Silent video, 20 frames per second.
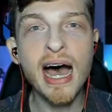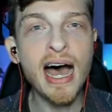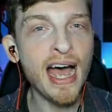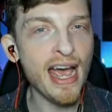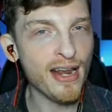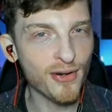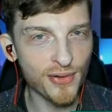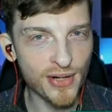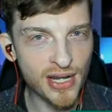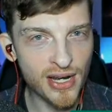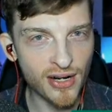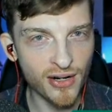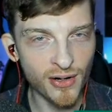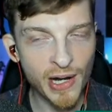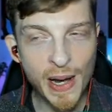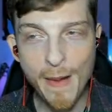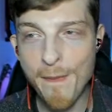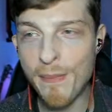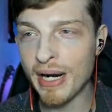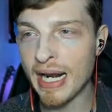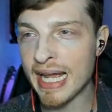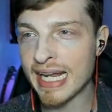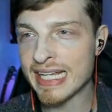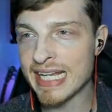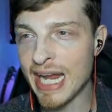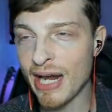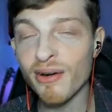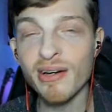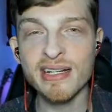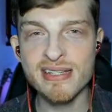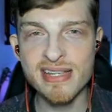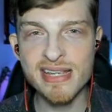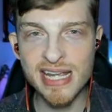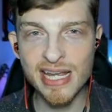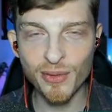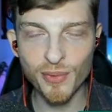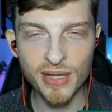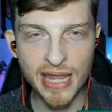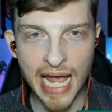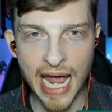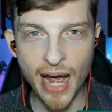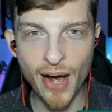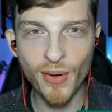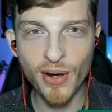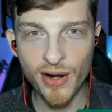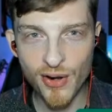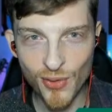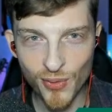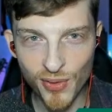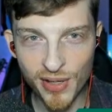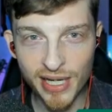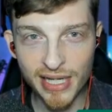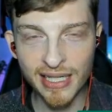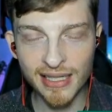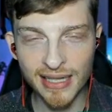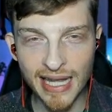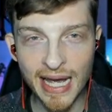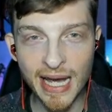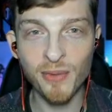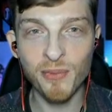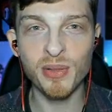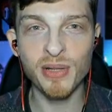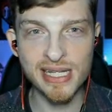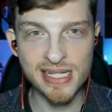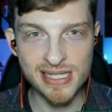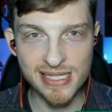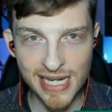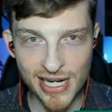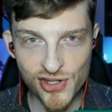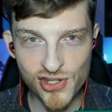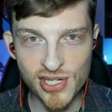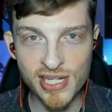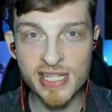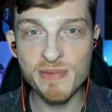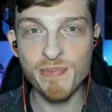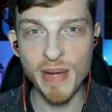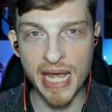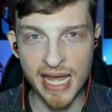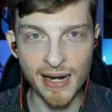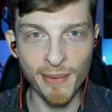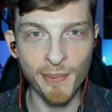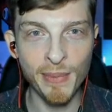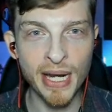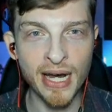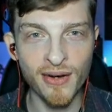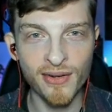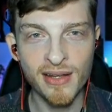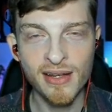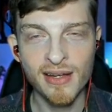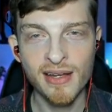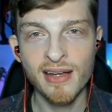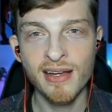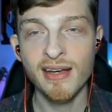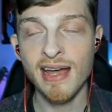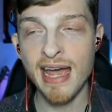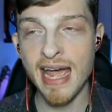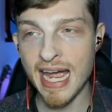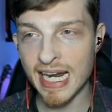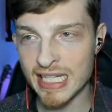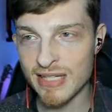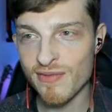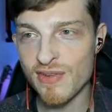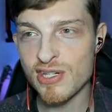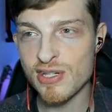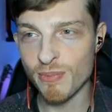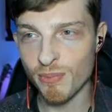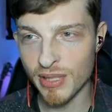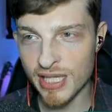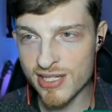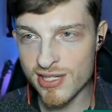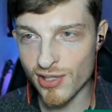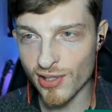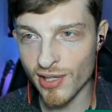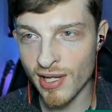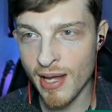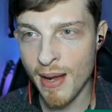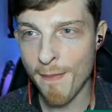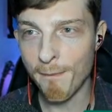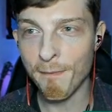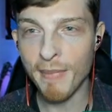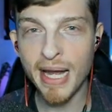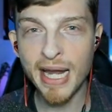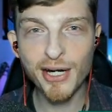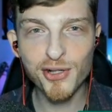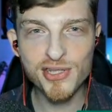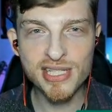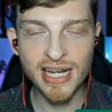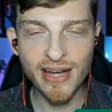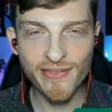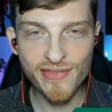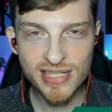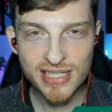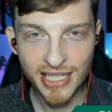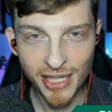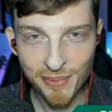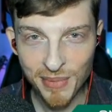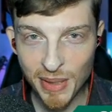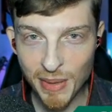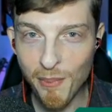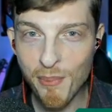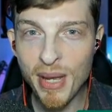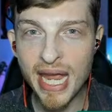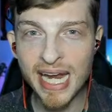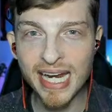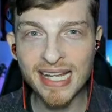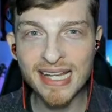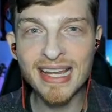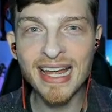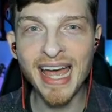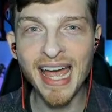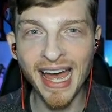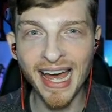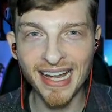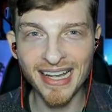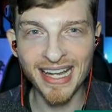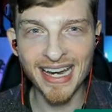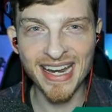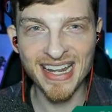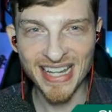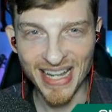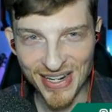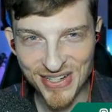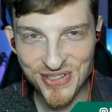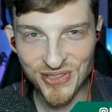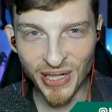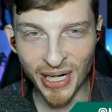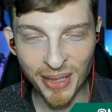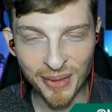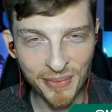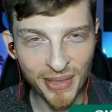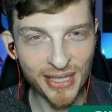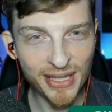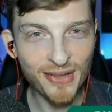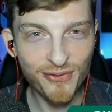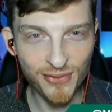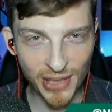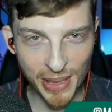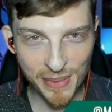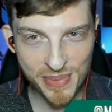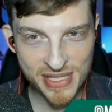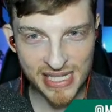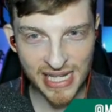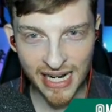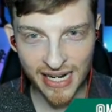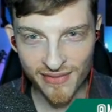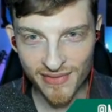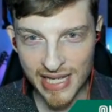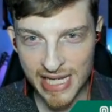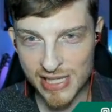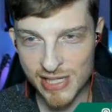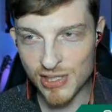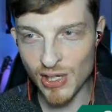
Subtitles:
I don't know. But I guarantee with how annoying and loud PlayStation has been about Activision Blizzard, Microsoft is going to be banging the hell out of that drum on the flip side of this.